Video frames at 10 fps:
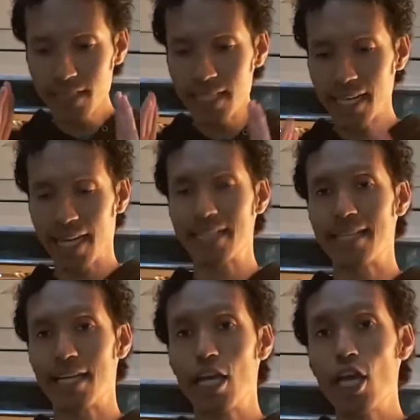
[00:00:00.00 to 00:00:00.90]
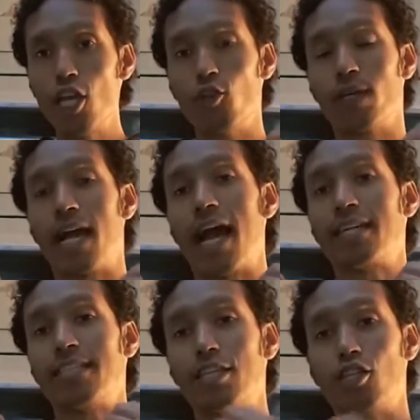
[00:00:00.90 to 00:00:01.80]
like I said, you could
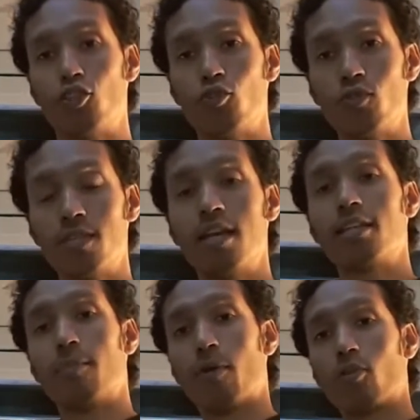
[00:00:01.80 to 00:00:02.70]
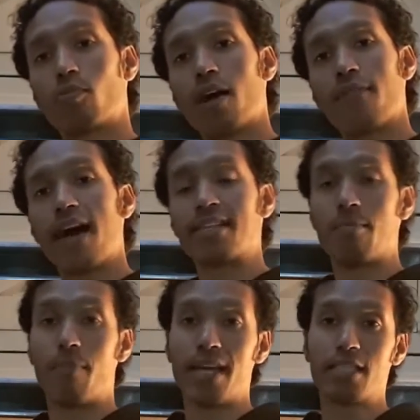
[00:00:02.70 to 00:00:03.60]
actually use the bone broth as a
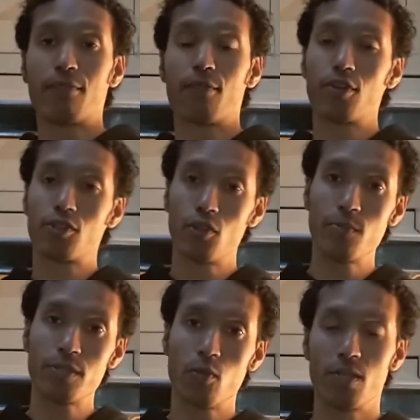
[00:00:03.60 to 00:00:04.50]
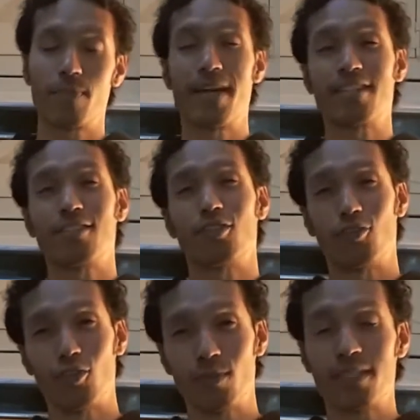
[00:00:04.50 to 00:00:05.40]
base for your soups, which makes your
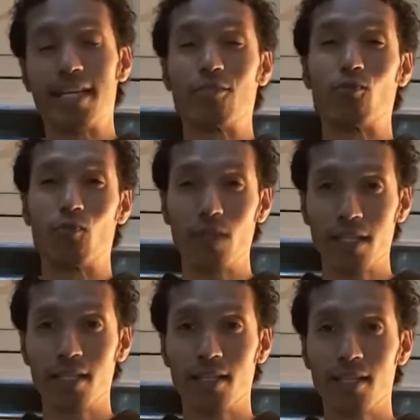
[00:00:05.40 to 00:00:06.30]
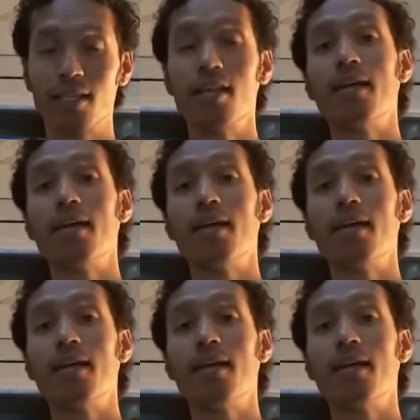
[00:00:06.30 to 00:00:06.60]
soups taste really good.